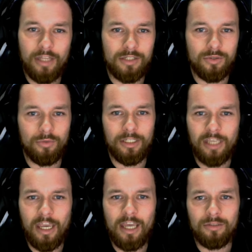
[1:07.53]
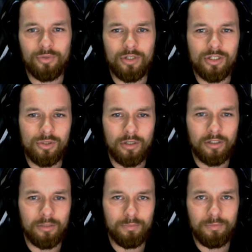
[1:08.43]
That's all been canned. I'm pretty sure I
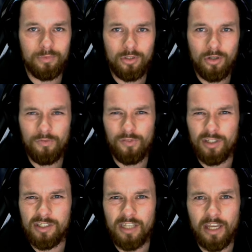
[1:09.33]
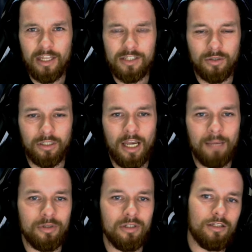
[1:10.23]
can confidently say that's not going to
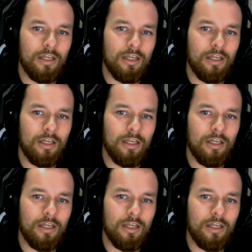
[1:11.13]
happen.